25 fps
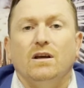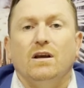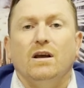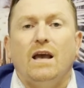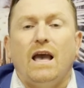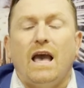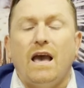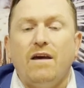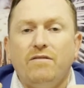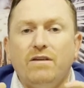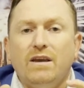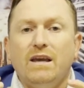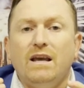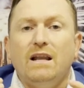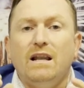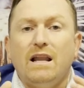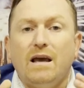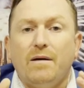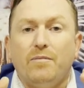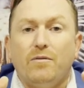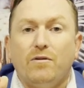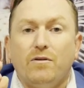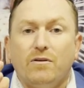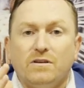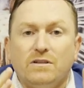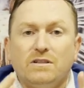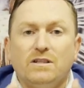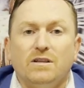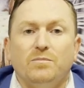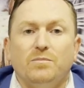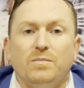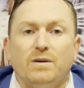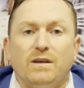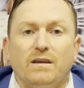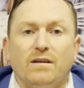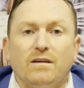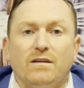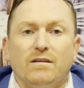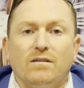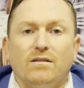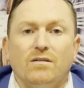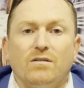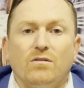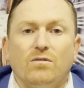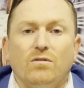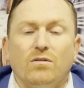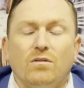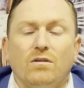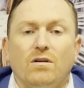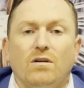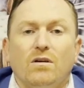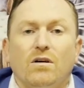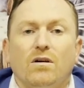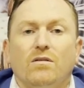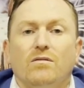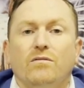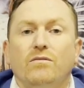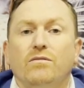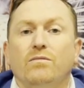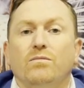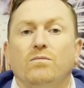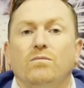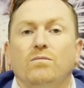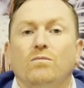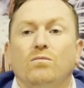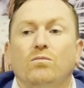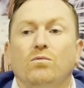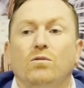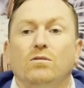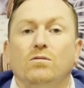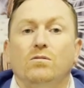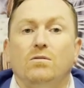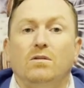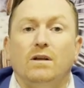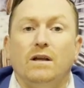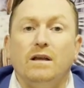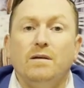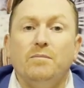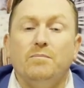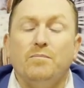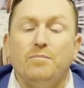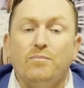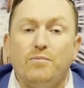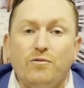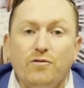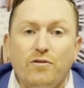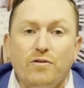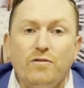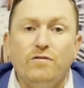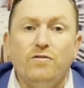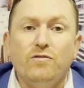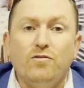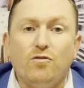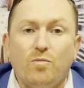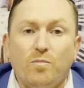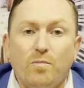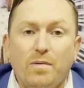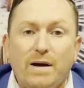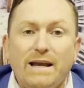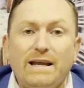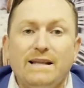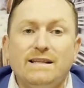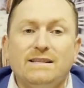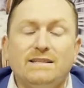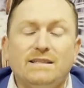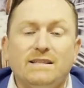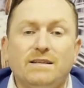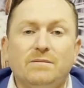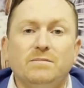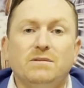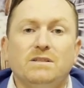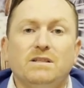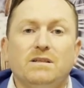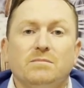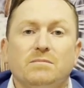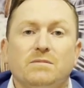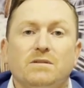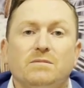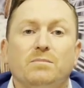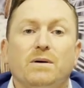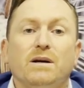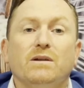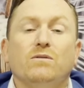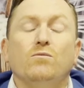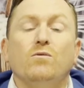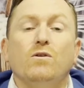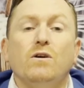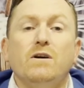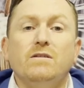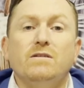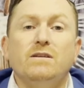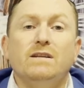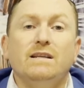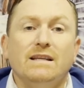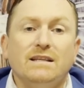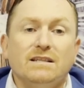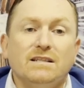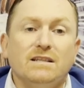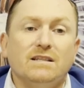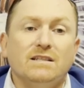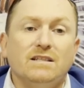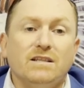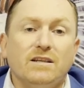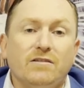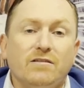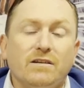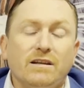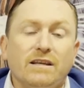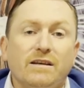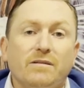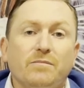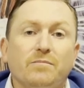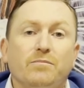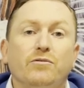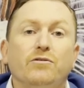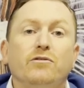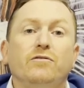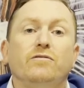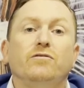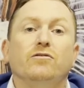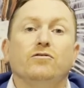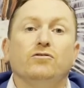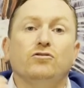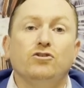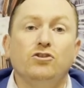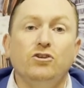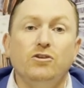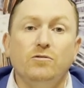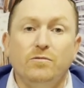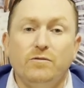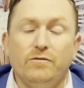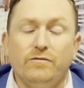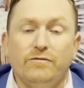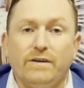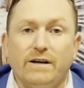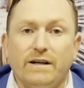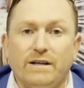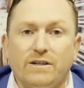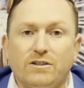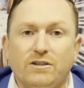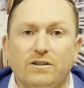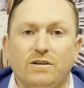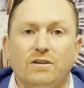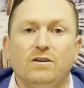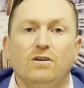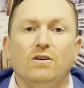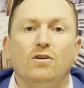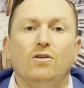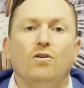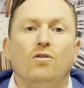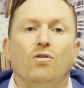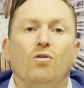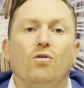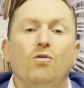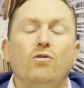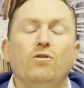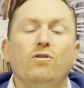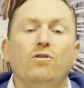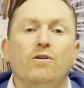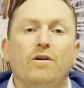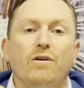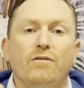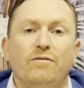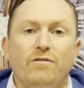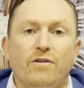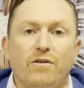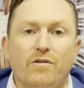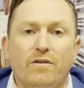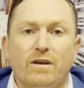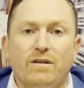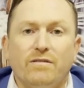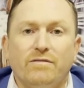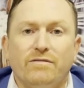Having a laparoscopy will improve your pain symptoms, but won't necessarily improve your tubal function or your ovarian